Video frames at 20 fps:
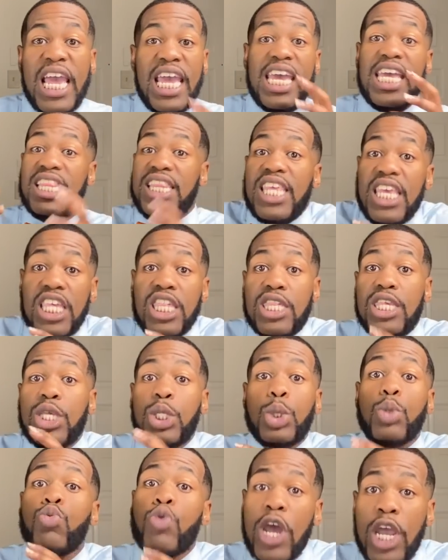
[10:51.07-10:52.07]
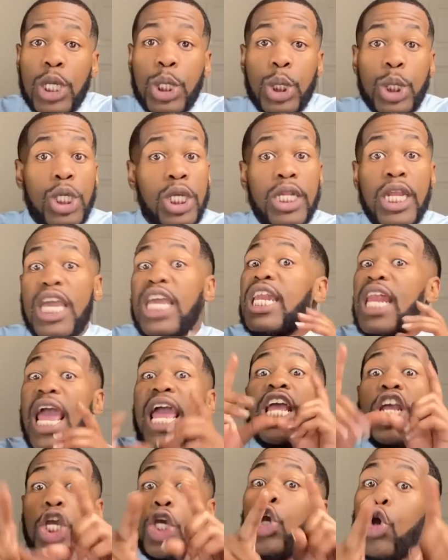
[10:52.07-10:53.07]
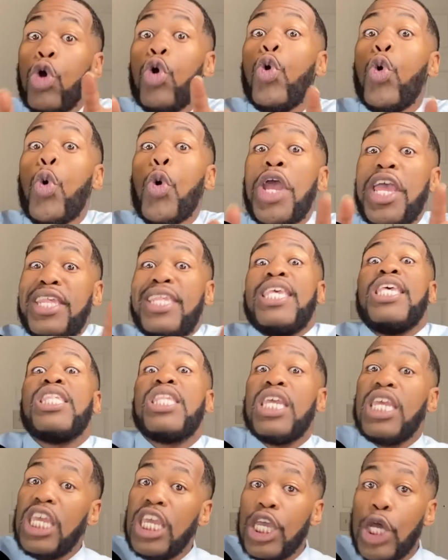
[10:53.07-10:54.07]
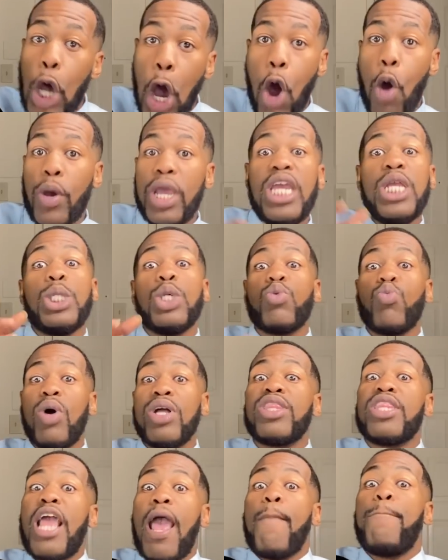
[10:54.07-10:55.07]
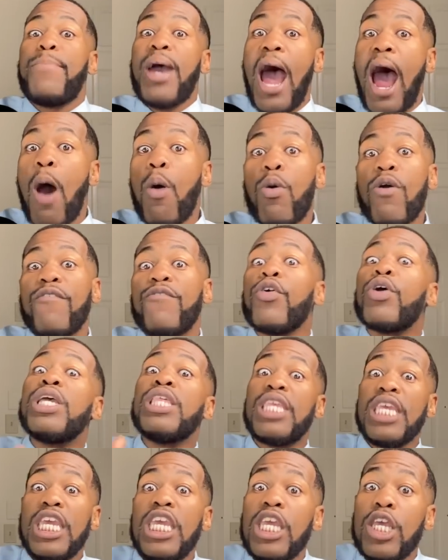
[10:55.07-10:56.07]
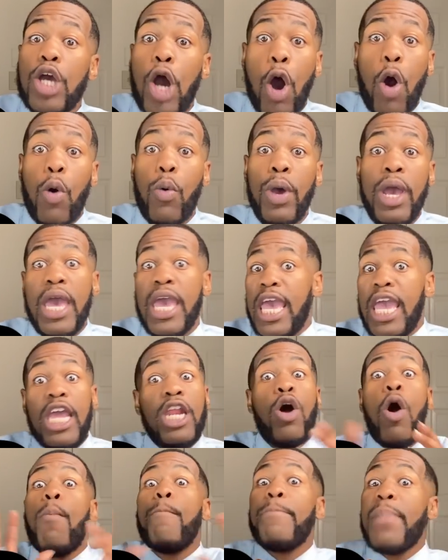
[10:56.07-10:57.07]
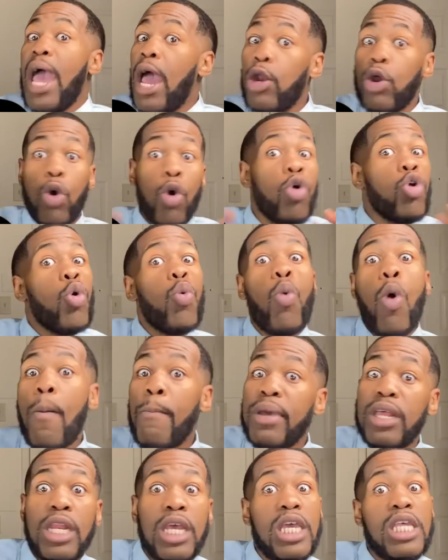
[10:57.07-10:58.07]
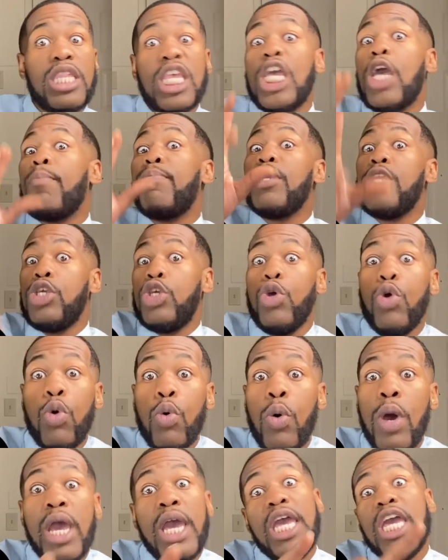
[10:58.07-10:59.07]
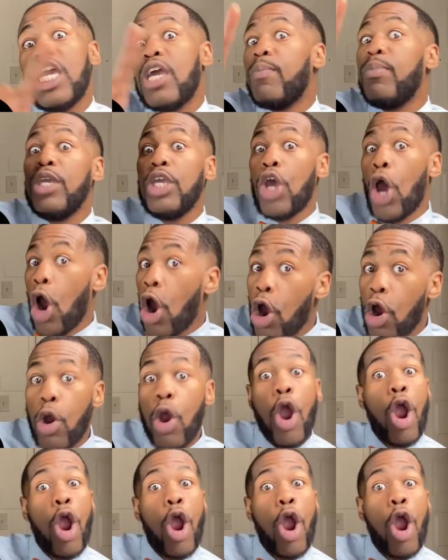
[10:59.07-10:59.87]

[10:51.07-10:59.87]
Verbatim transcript: In this situation, it ain't you, it's his ego. He just want that power for his ego. It don't matter who the woman is. It could be you, it could be her,